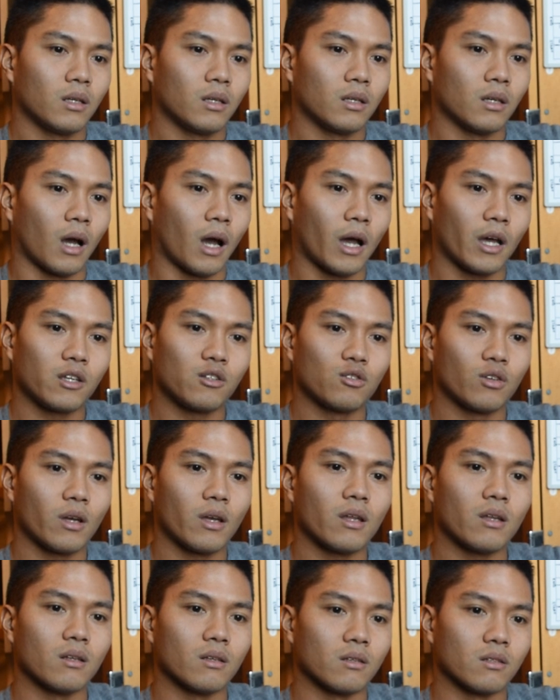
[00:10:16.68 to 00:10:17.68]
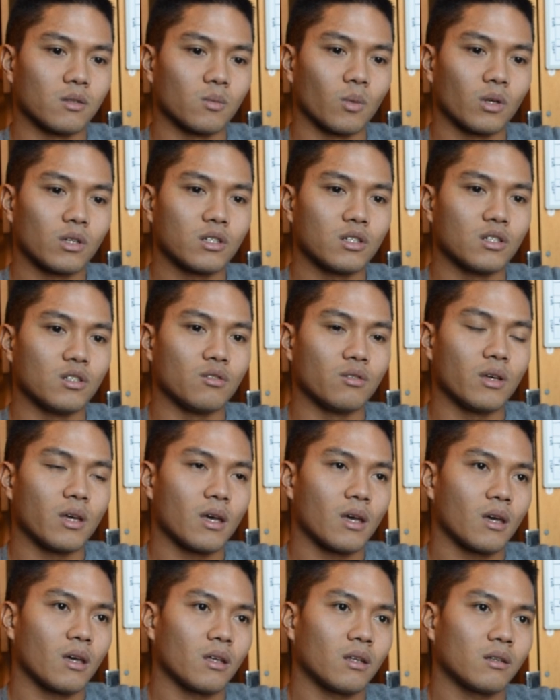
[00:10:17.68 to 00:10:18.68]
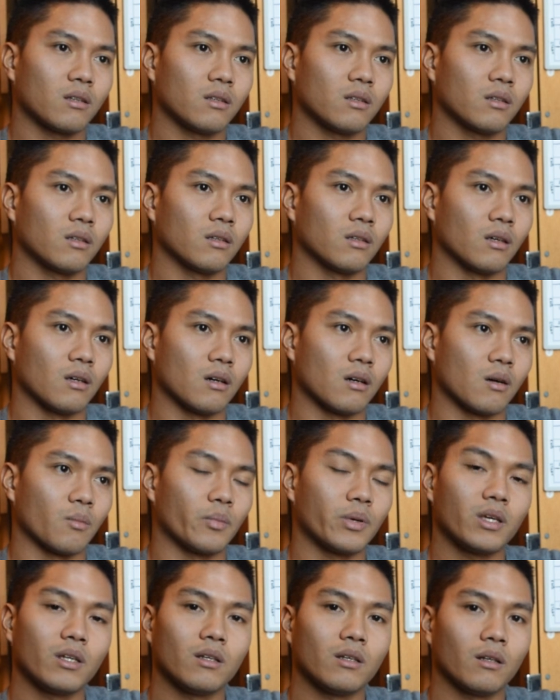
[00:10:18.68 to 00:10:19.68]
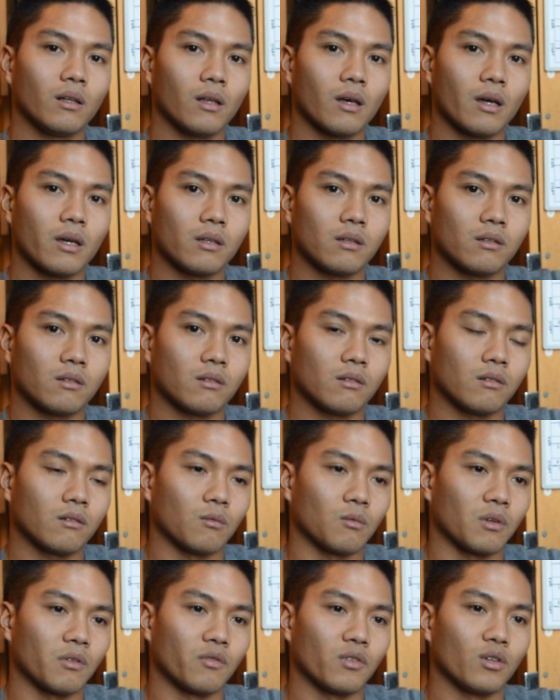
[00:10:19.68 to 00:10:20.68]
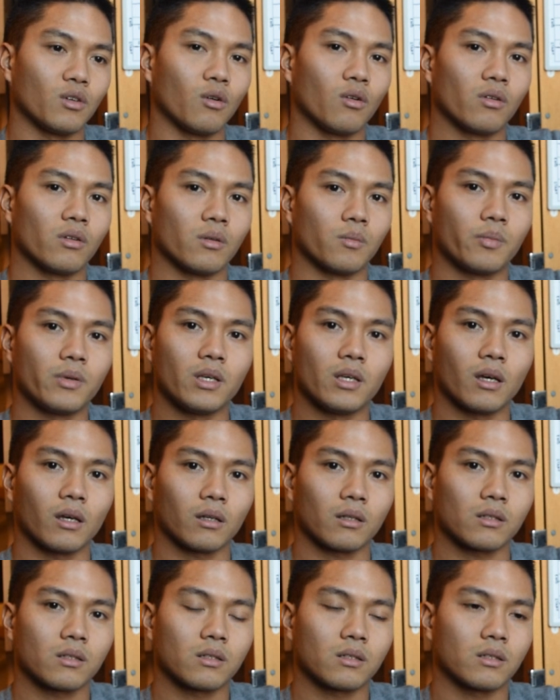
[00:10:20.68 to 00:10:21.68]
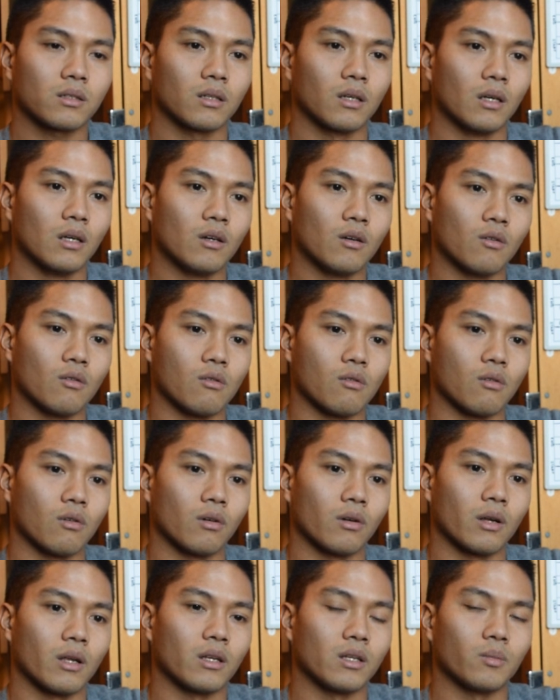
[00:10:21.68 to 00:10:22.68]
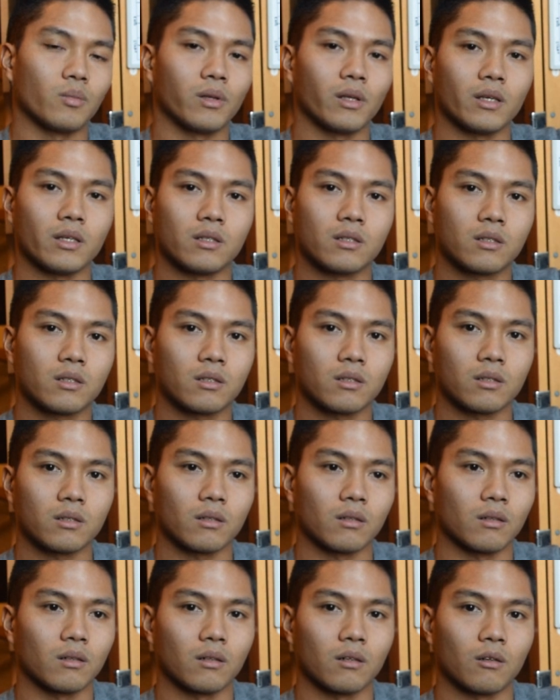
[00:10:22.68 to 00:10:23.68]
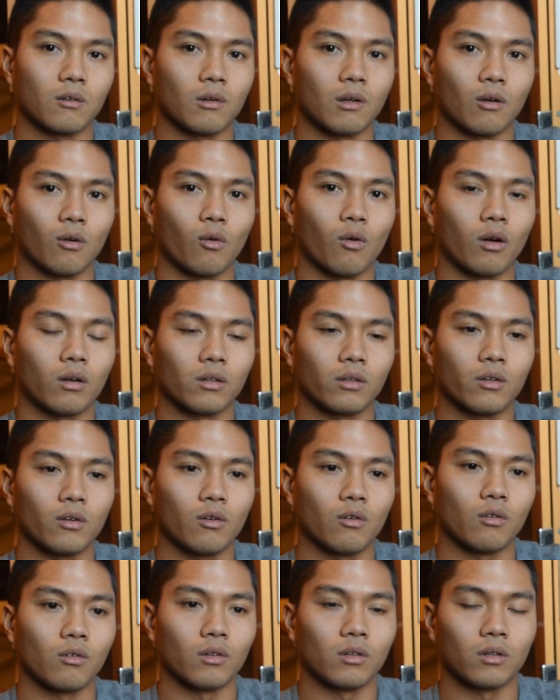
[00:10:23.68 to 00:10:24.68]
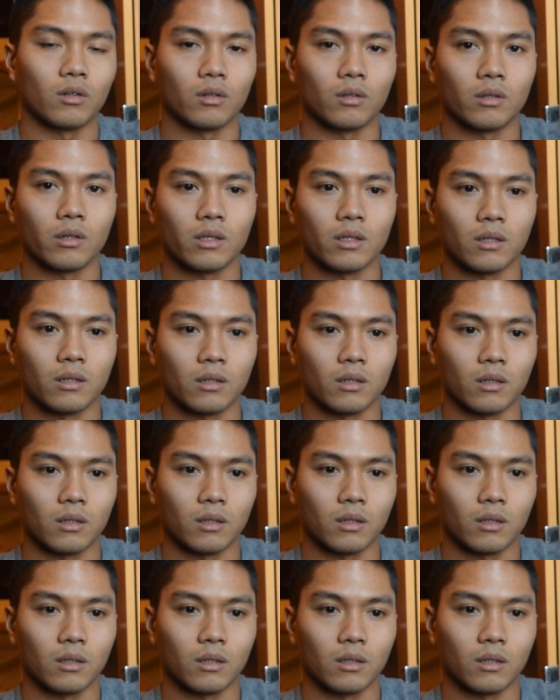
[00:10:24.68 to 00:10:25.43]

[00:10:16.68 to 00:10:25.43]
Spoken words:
Hydrate as much as you can. Pedialyte whenever you go to the PX or any place around Quantico or in